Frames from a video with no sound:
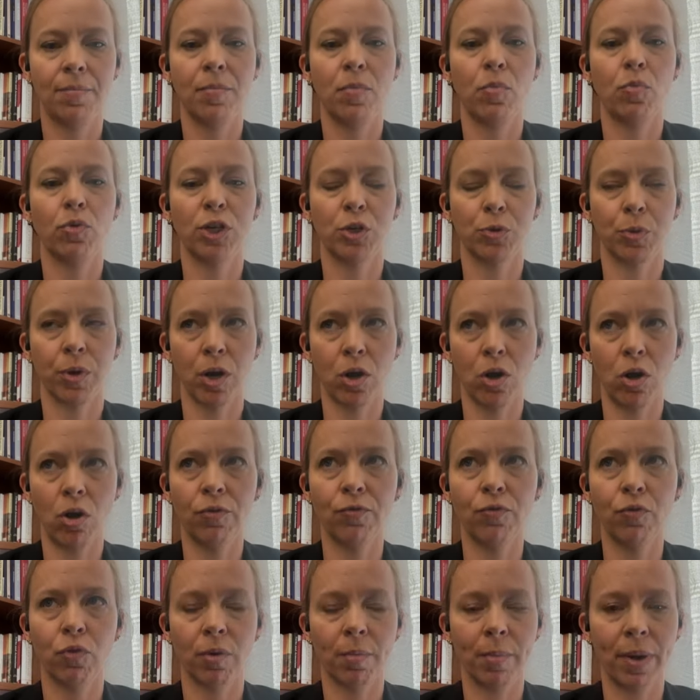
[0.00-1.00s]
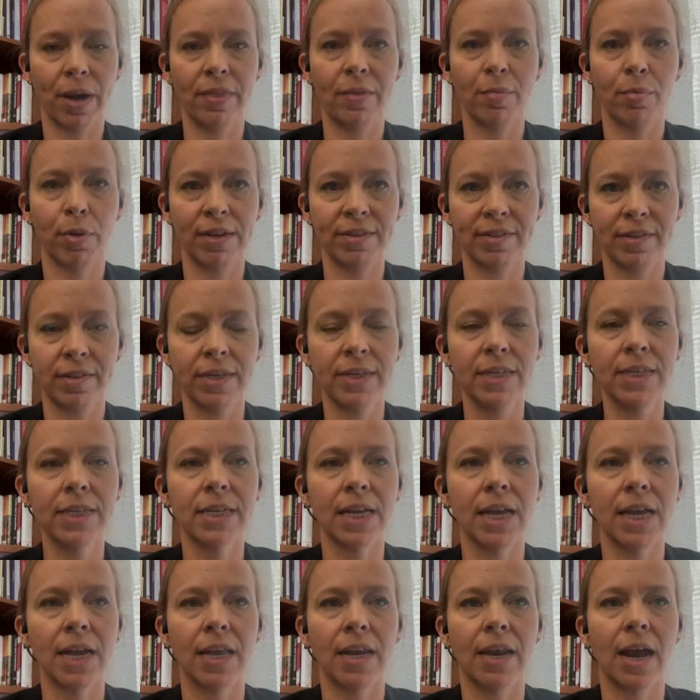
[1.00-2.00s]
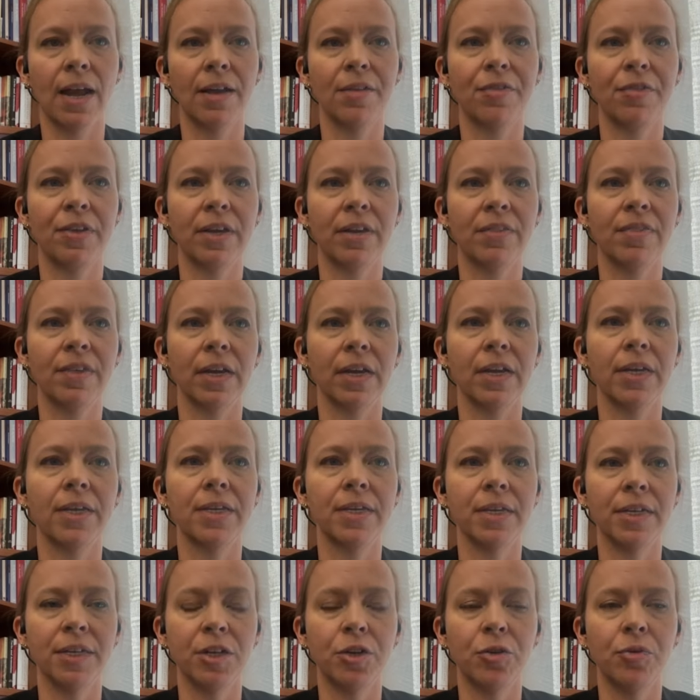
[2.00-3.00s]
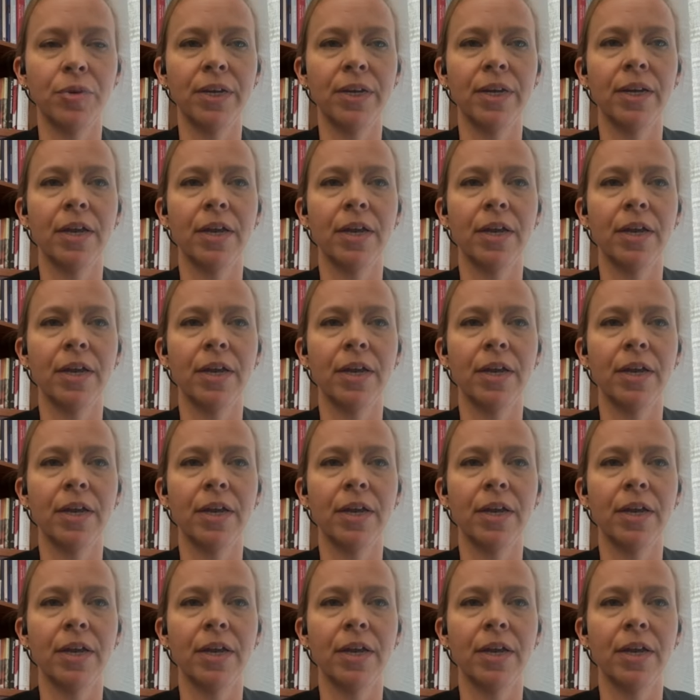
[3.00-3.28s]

which were called for by the president. And I think that continuing